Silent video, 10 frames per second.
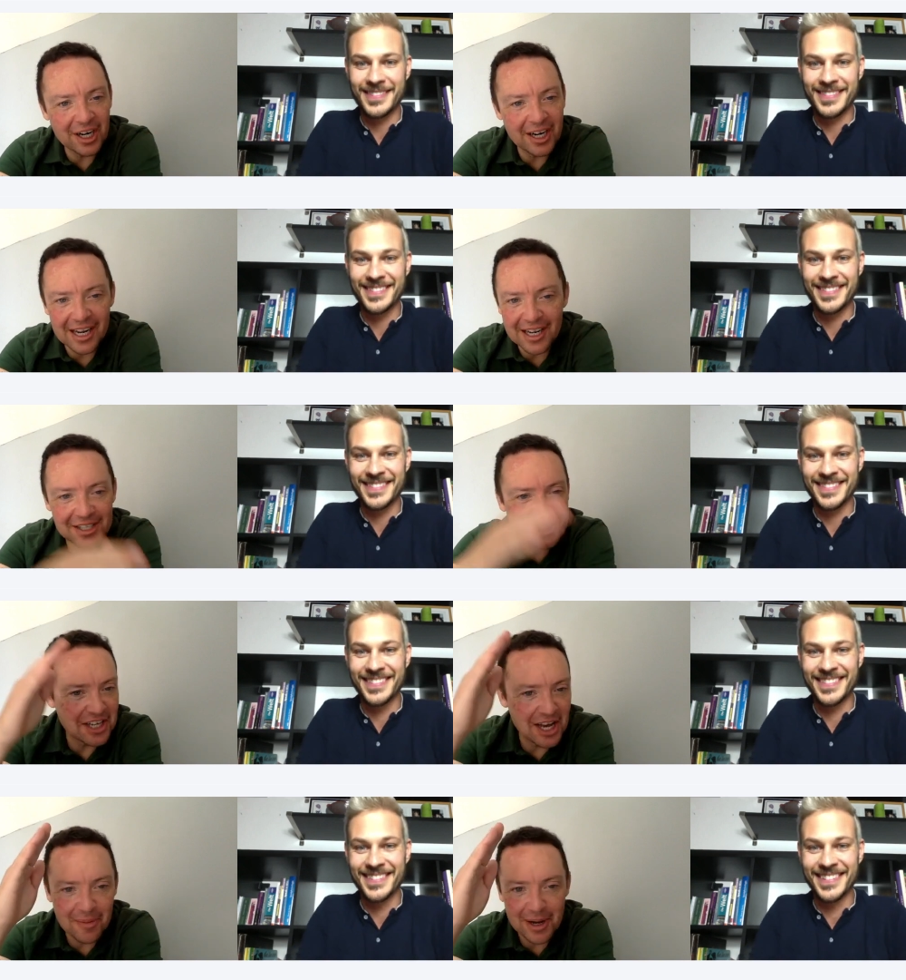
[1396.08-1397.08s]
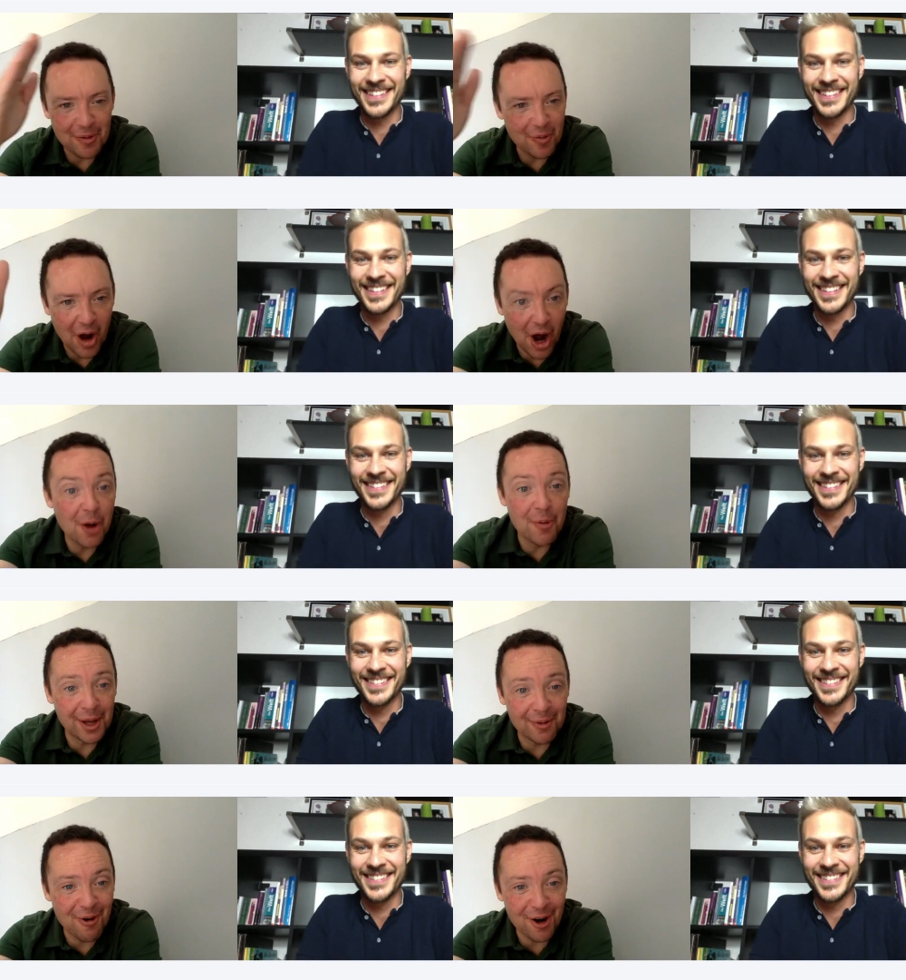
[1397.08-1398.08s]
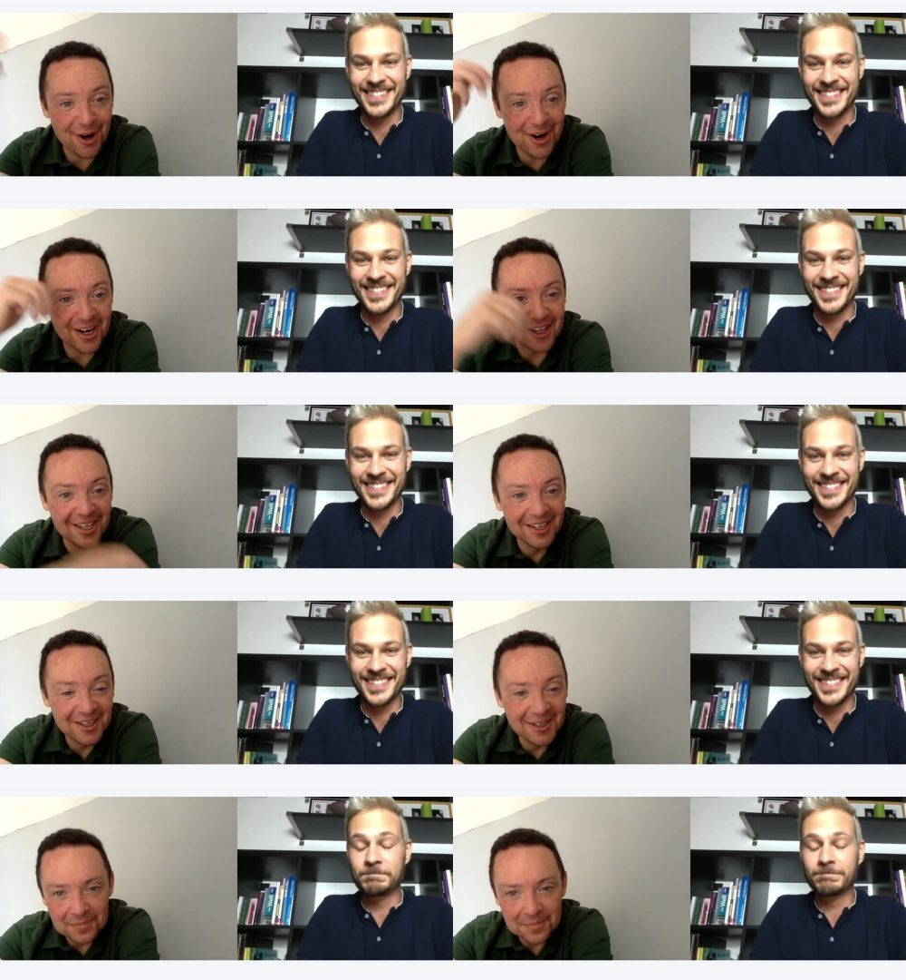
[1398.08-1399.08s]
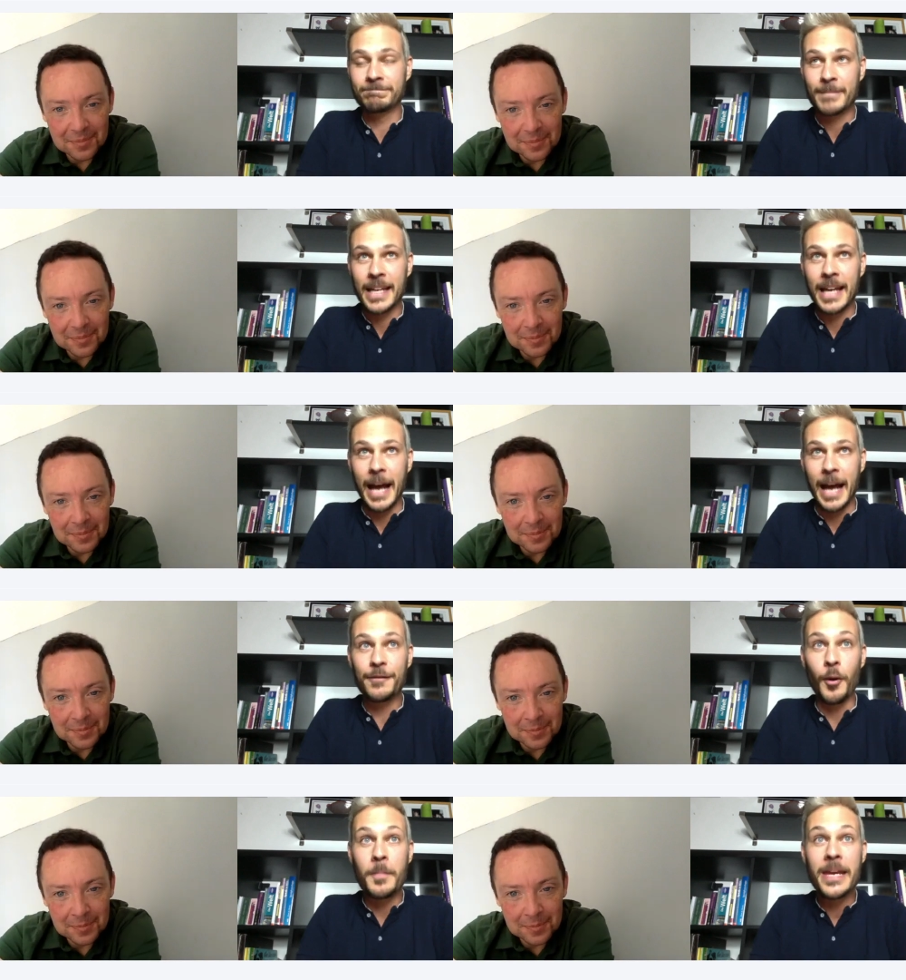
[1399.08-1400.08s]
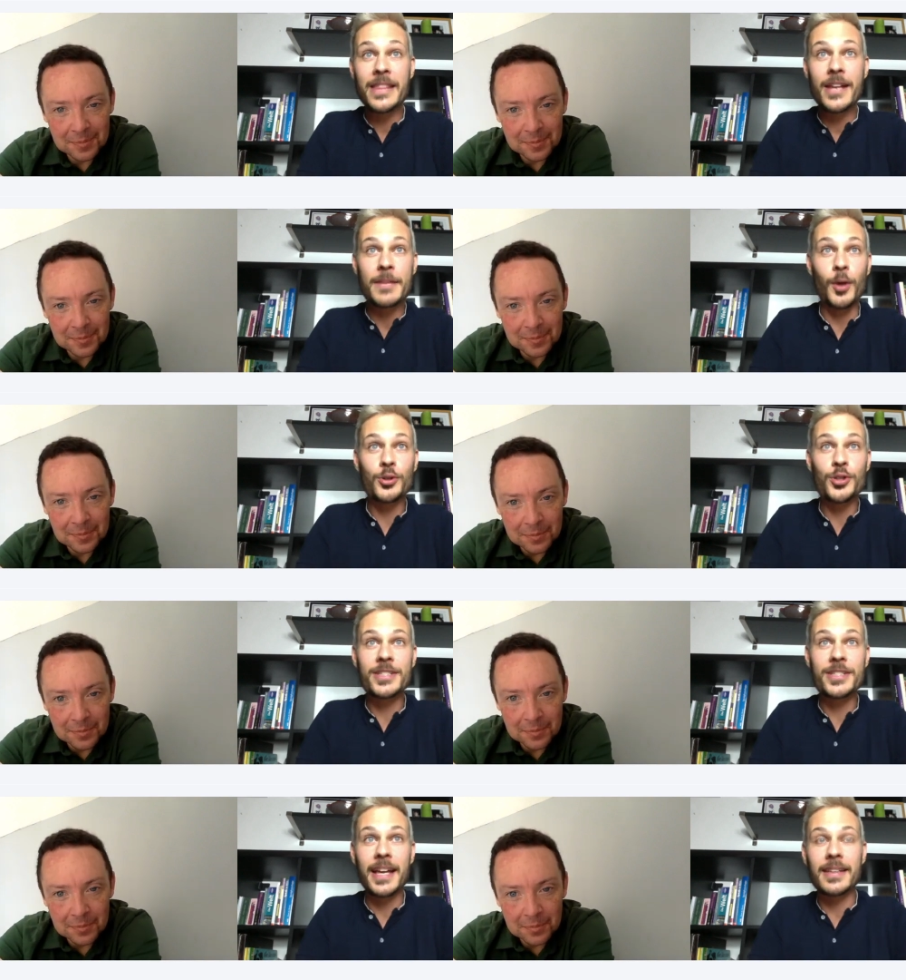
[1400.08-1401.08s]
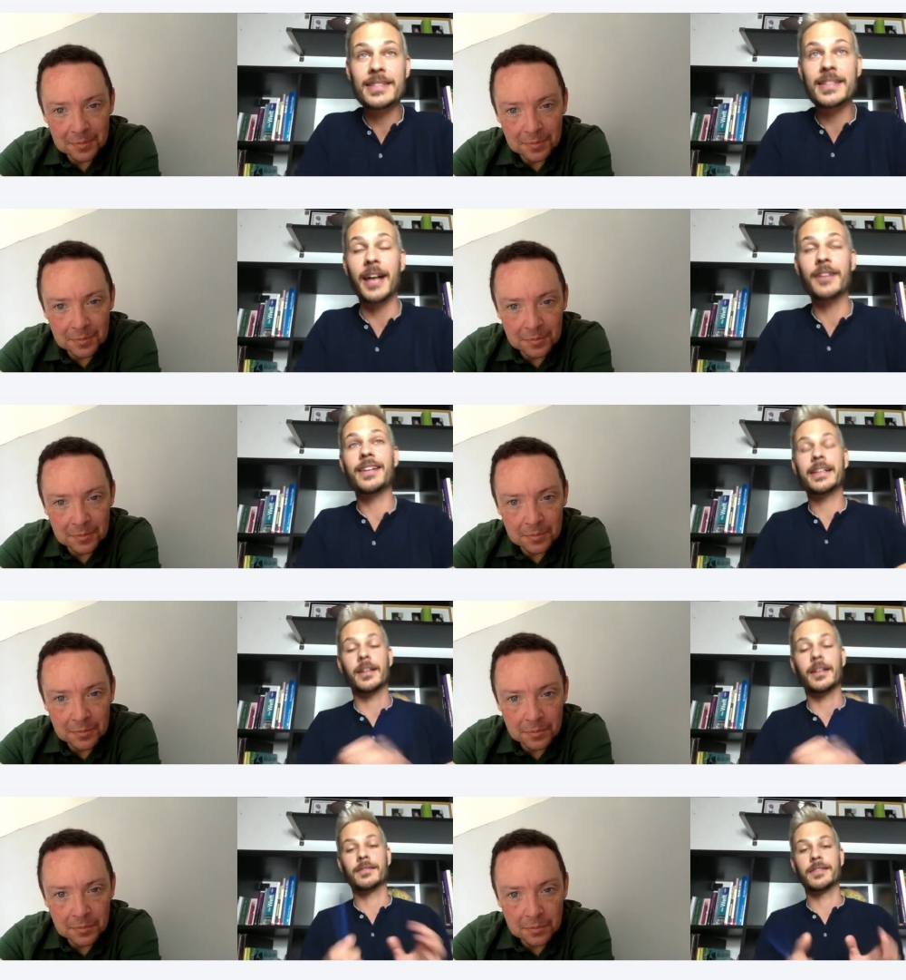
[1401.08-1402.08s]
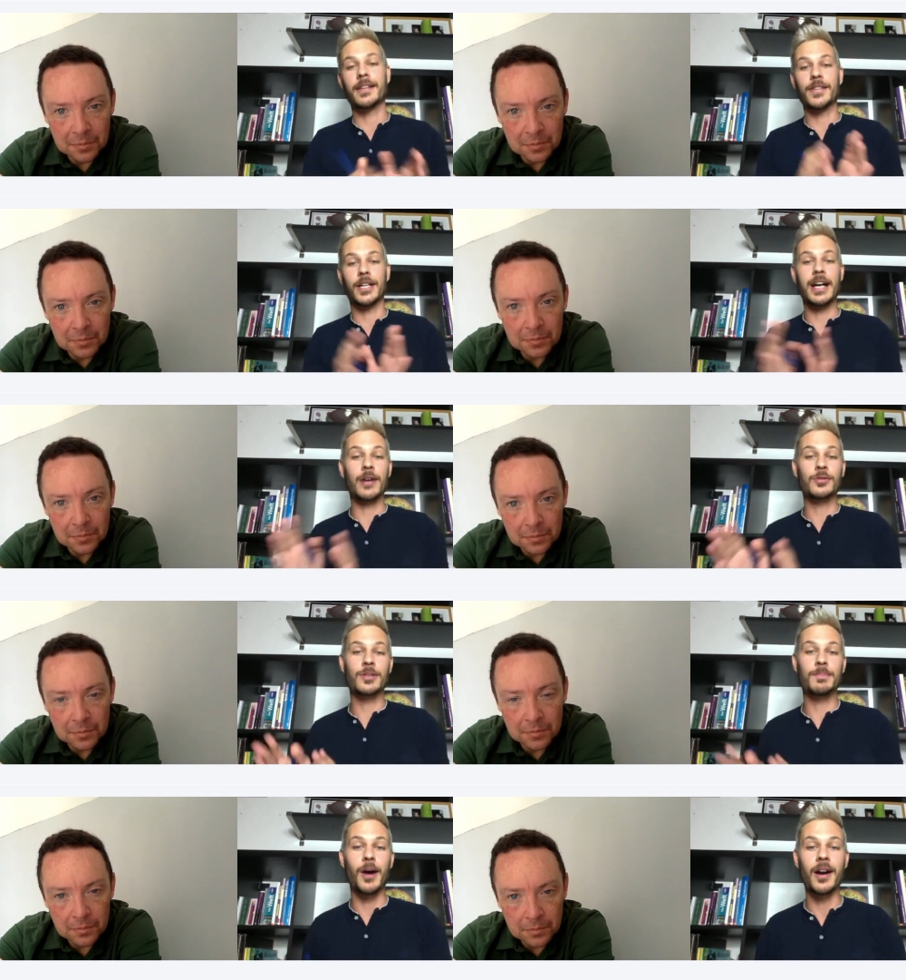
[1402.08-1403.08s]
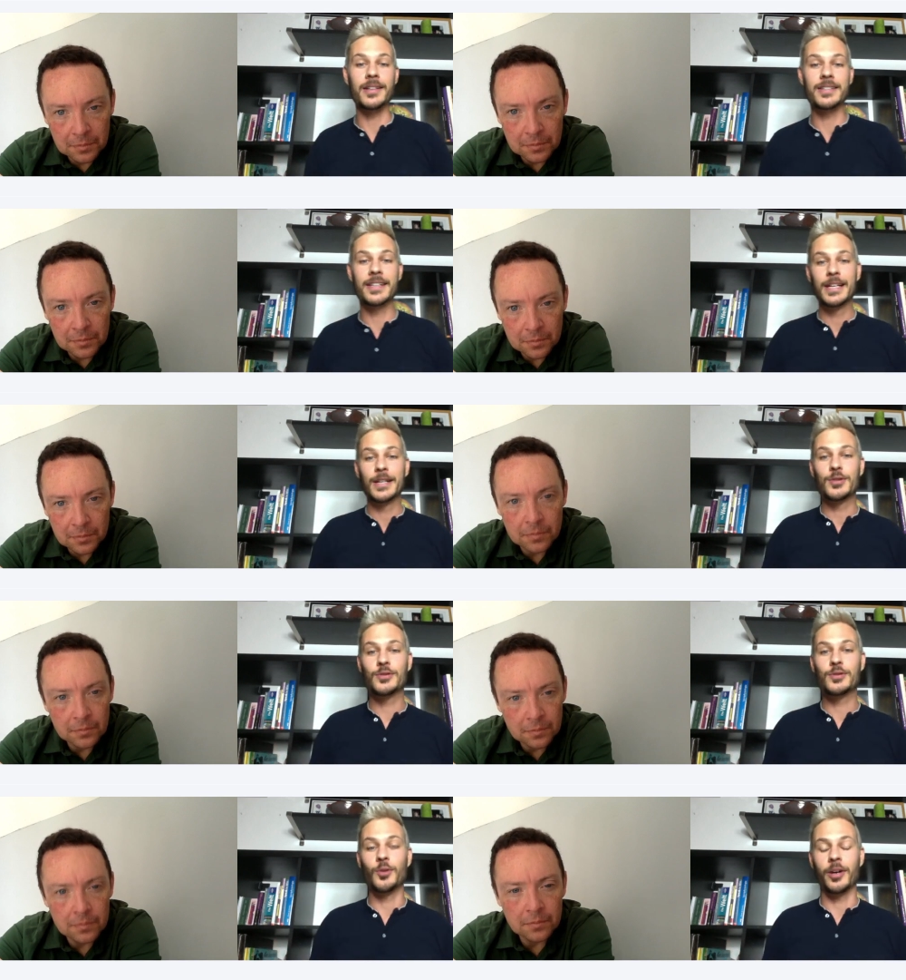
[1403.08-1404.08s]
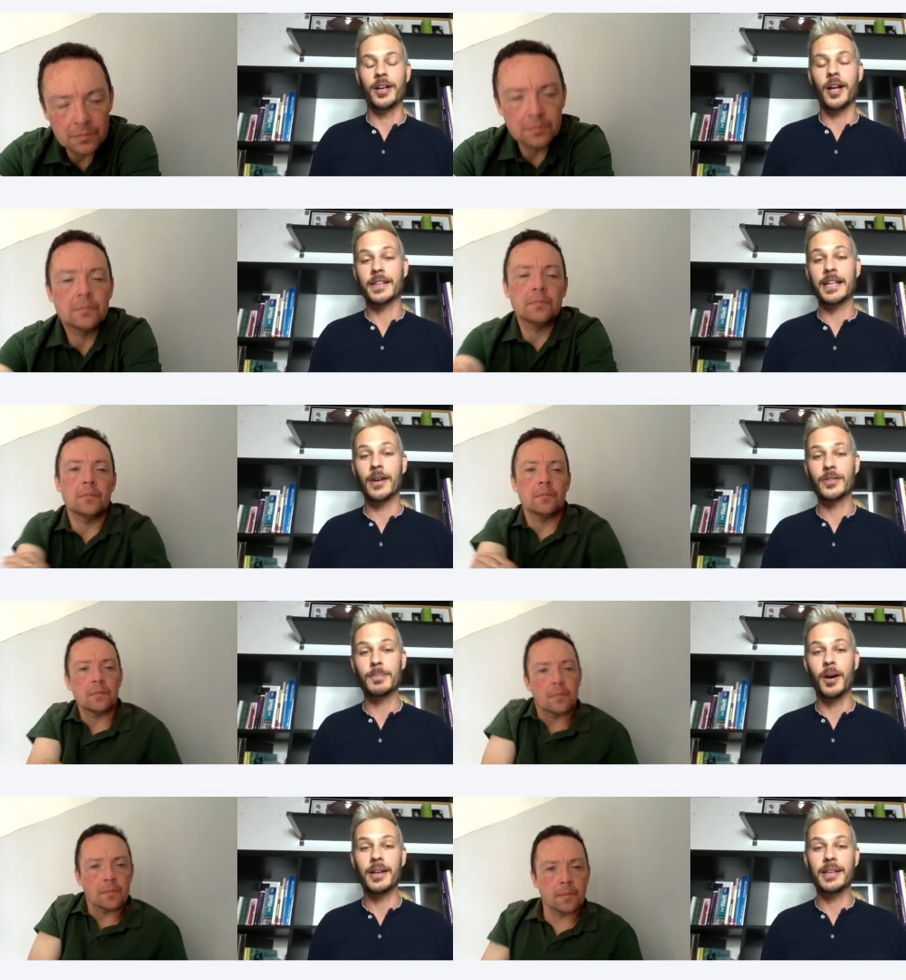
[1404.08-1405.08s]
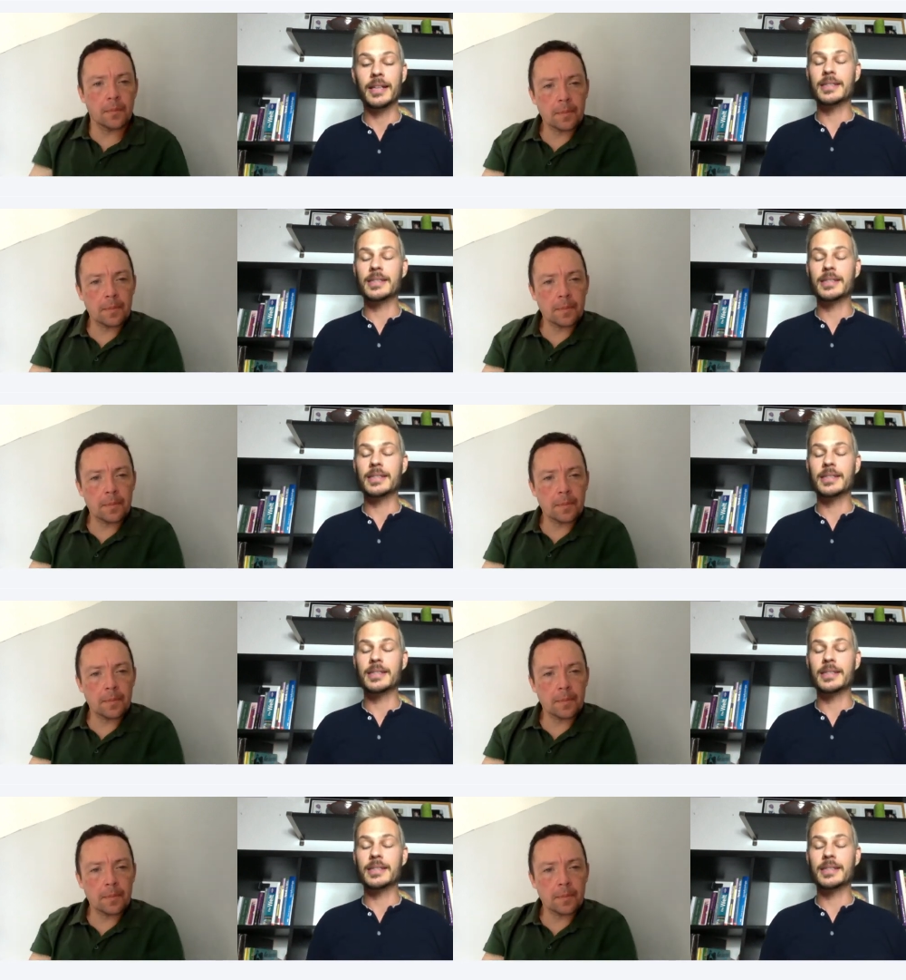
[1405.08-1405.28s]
Speaker 1: it is. Tell me how we can work on it.
Speaker 2: I mean, for me, the emotion set is kind of like the, the, the counterpart, or not the counterpart. It's